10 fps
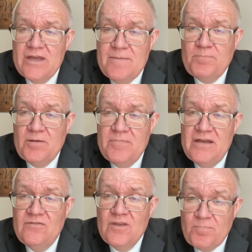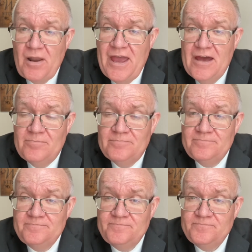implement the plan.
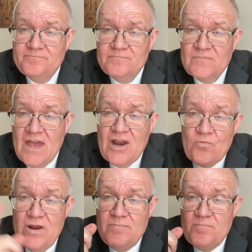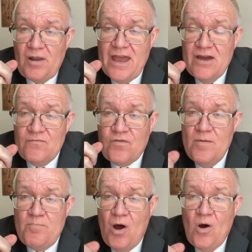They had a written plan
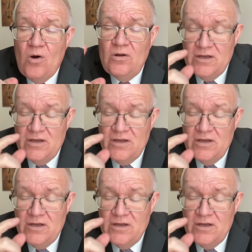from Paul